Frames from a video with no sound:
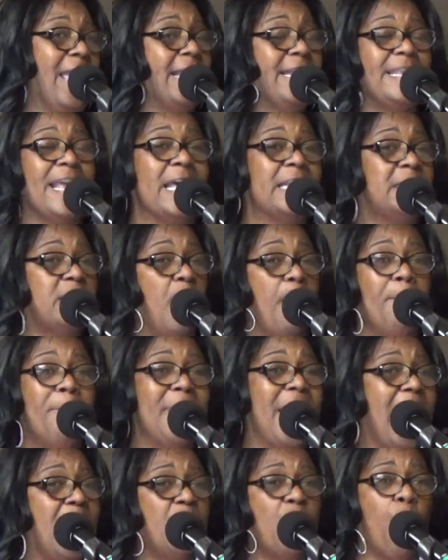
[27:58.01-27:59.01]
it doesn't
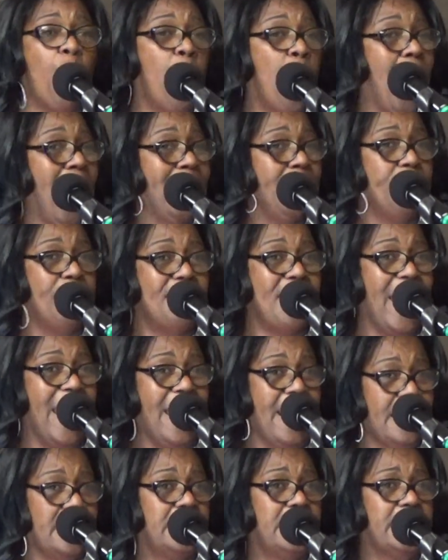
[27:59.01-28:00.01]
matter what
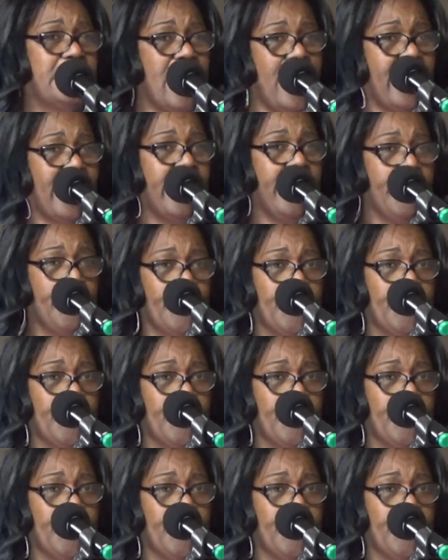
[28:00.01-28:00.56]
man say.